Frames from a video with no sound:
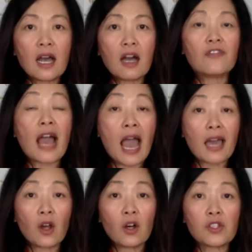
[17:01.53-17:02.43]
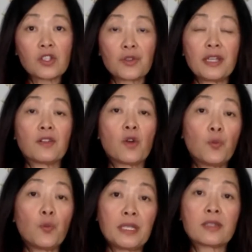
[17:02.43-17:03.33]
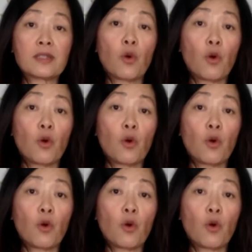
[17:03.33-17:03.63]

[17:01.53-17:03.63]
of adults are either obese or